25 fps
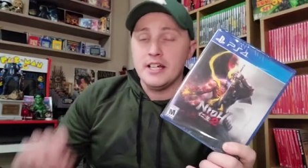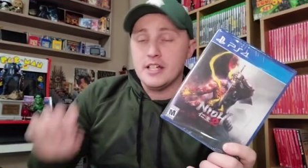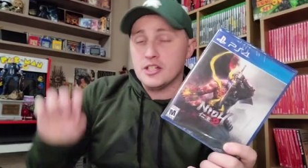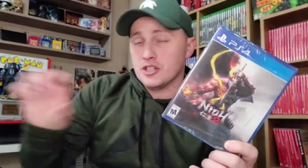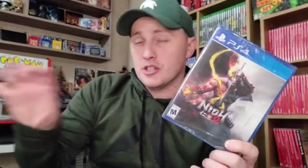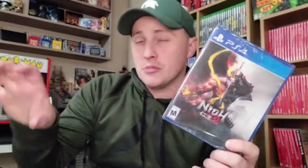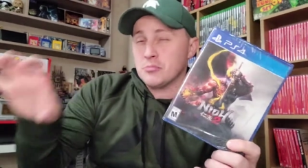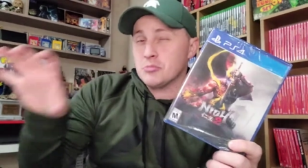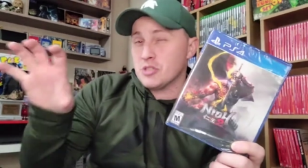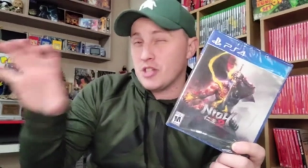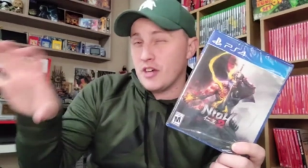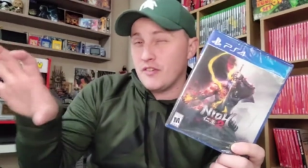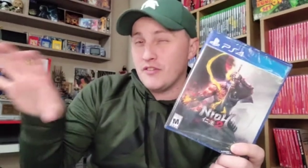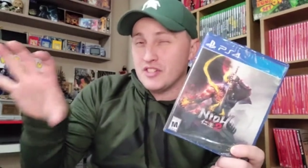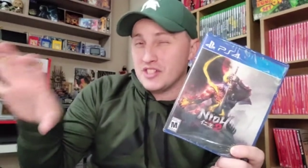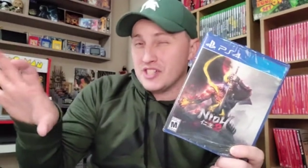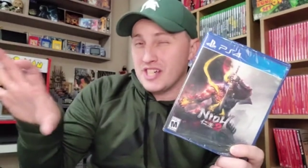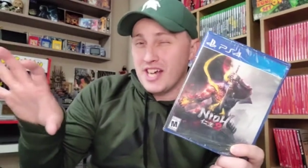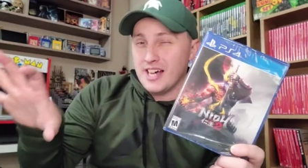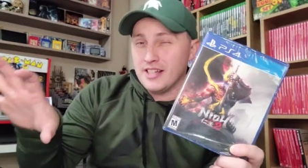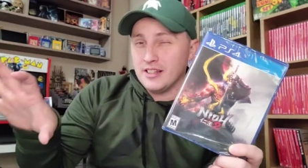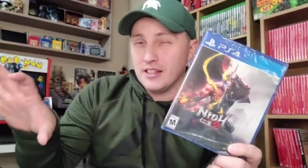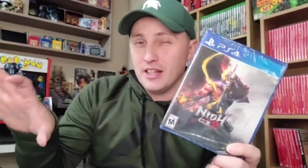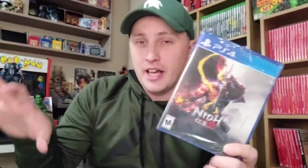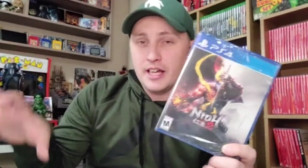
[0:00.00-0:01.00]
some stuff is
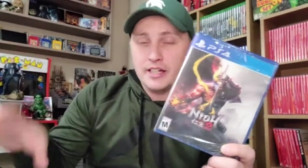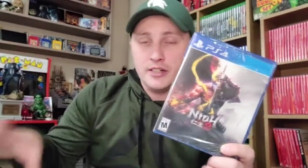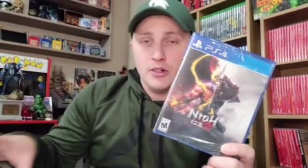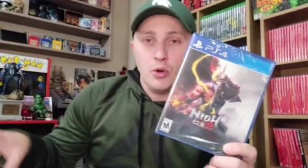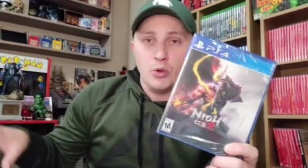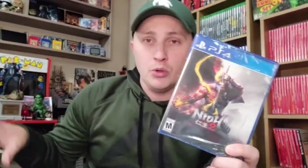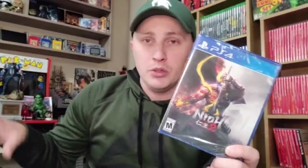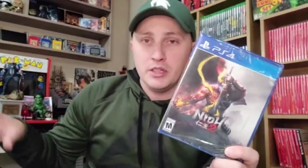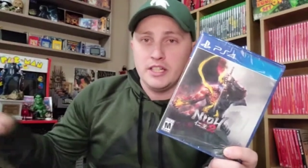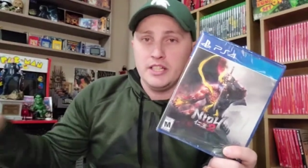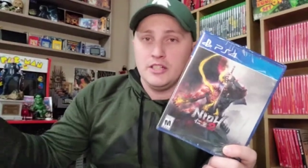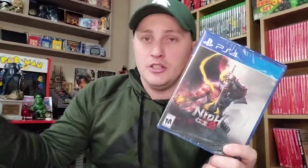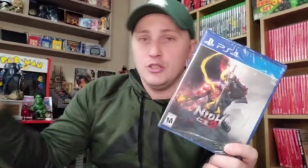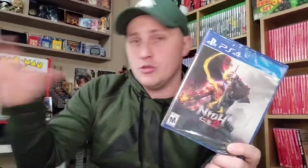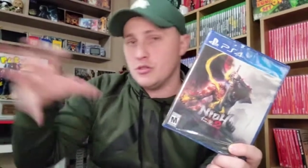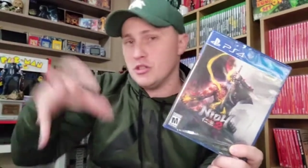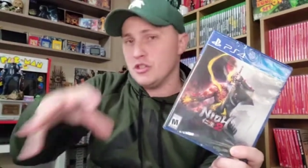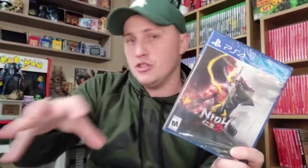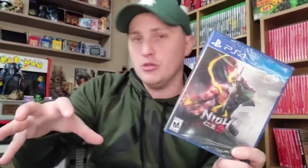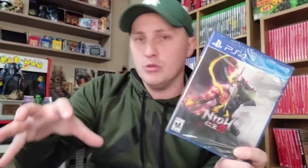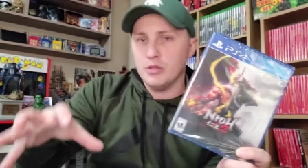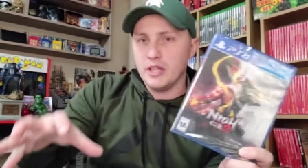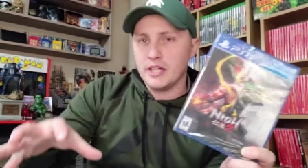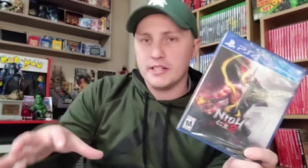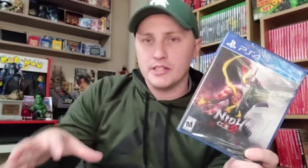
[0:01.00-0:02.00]
online only and you
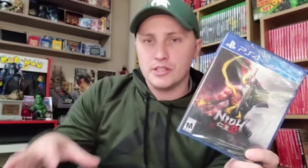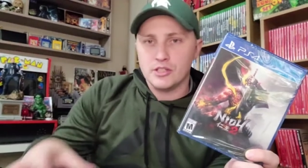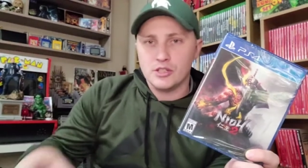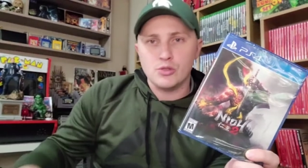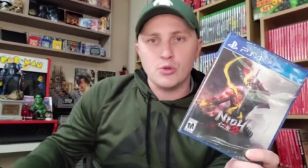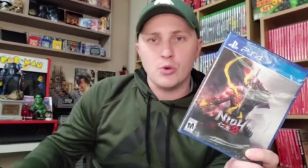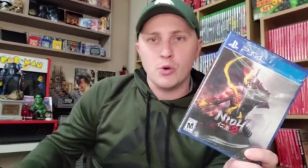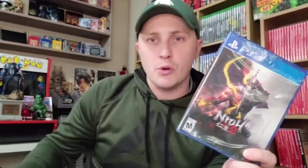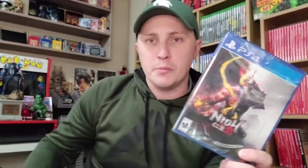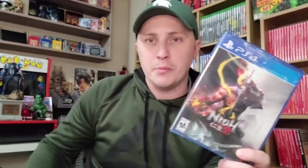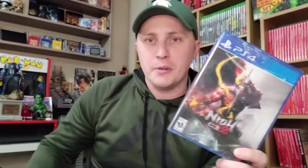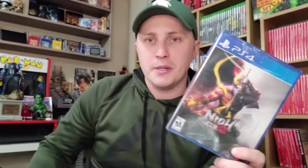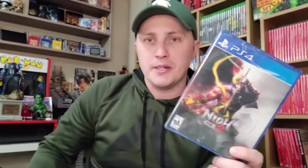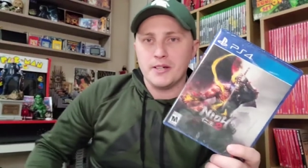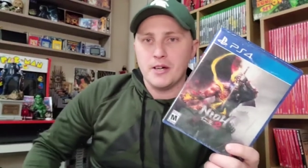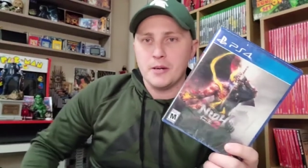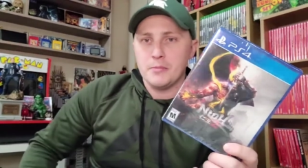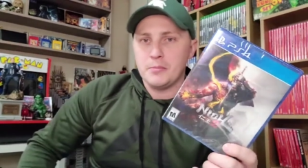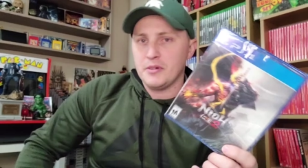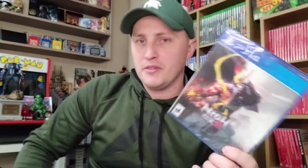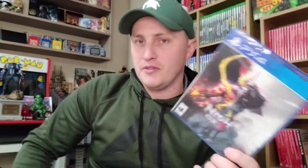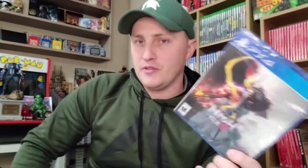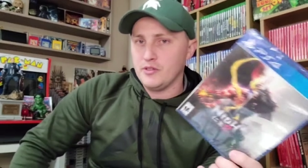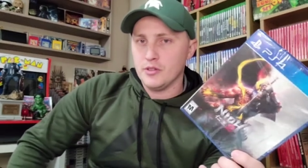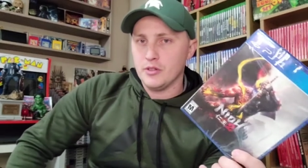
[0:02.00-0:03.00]
can do like a store
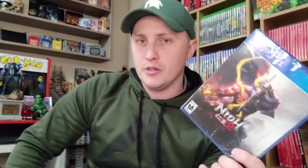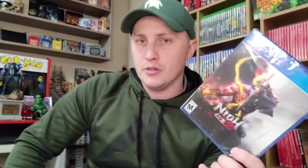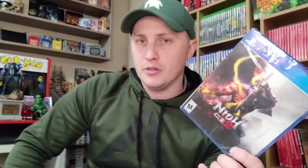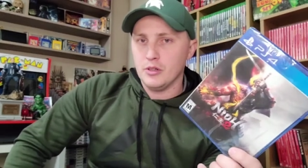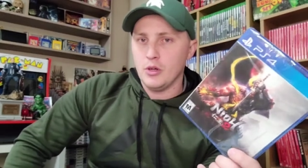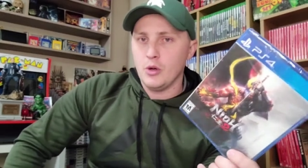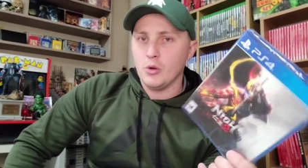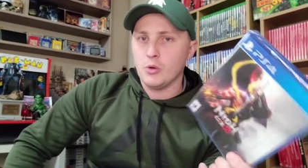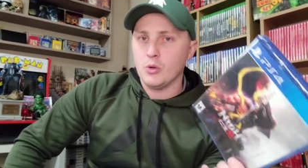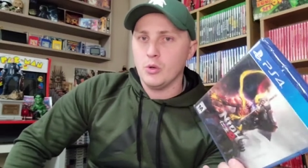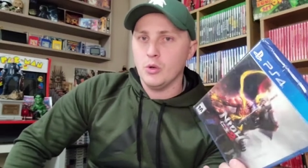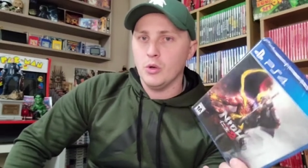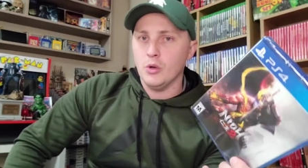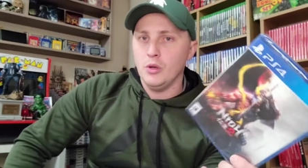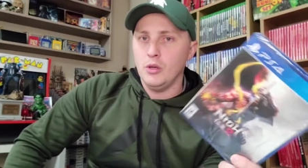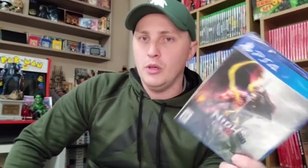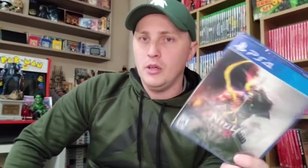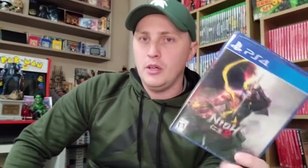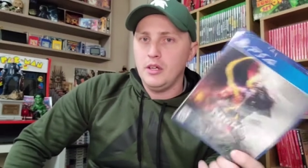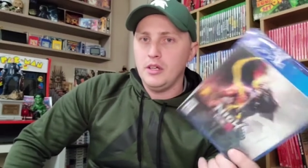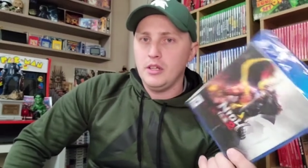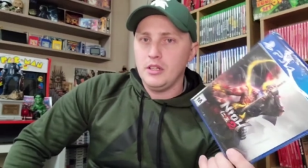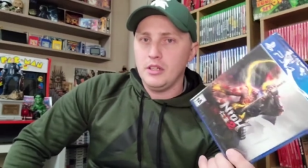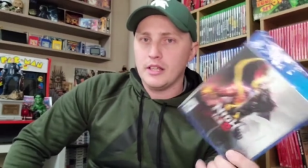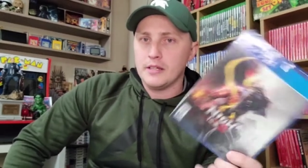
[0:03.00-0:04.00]
pickup if your local,
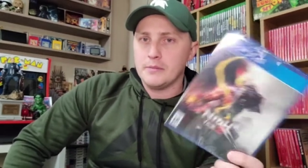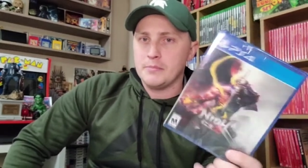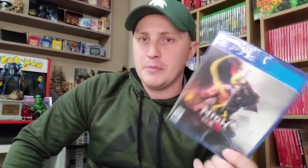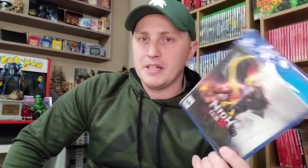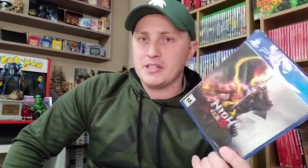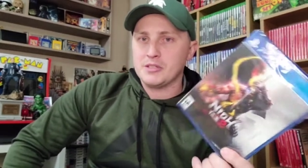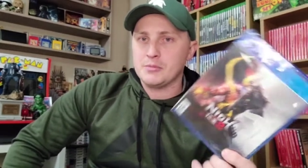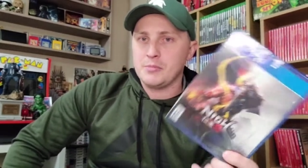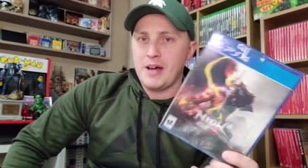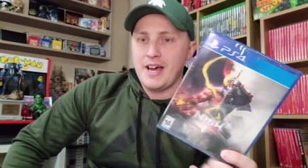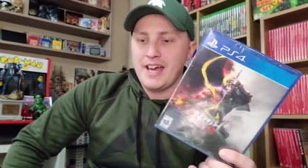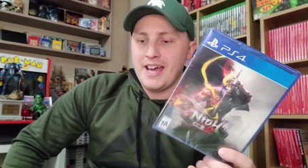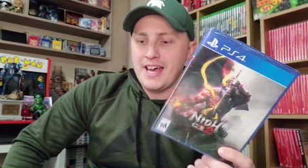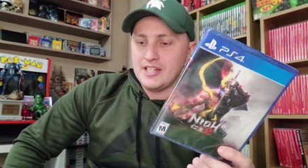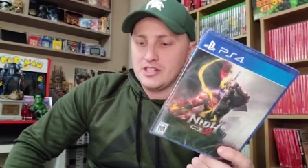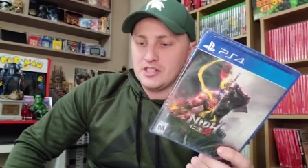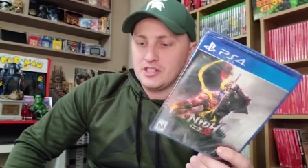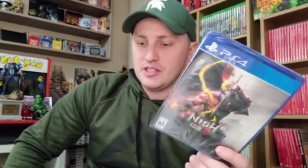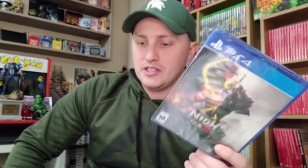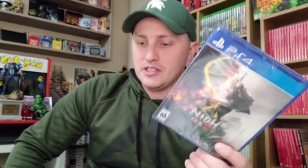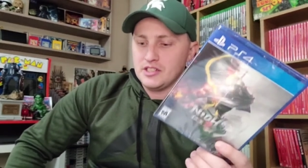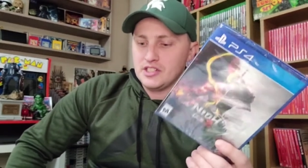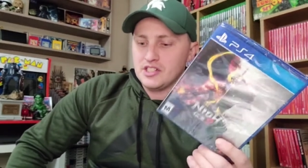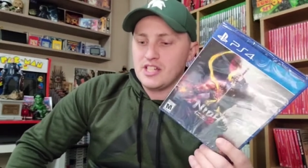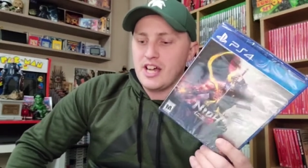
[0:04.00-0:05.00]
like Best Buy has
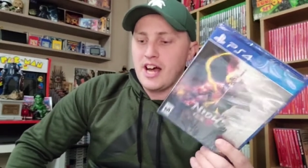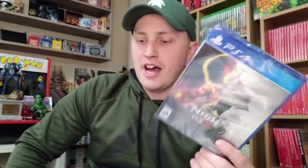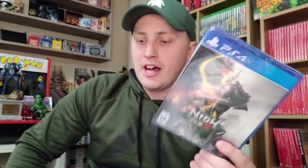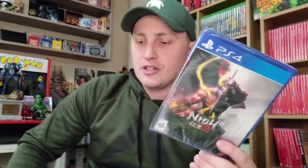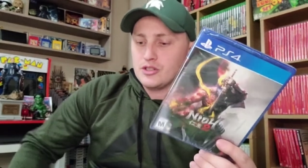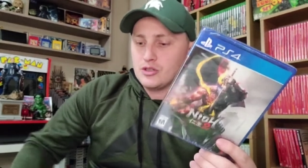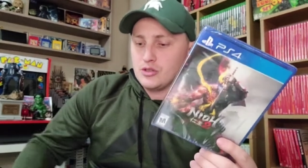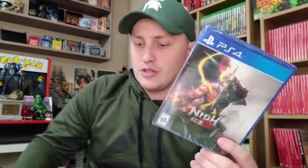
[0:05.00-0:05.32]
it in stock.